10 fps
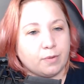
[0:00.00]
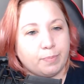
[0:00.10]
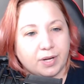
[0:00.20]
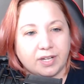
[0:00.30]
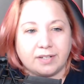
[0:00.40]

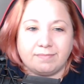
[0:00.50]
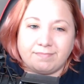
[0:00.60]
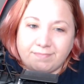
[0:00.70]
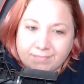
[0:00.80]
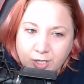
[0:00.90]
But
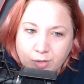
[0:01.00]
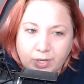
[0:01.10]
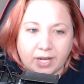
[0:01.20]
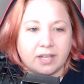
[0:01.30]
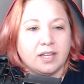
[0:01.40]

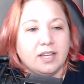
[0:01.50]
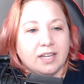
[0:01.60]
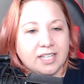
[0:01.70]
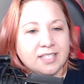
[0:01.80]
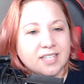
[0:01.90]
okay,
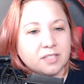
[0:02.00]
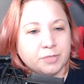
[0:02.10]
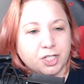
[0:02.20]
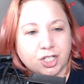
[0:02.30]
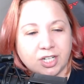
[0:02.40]
insect
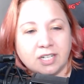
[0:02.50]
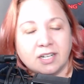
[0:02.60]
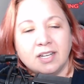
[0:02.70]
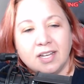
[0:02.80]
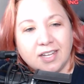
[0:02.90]
machine.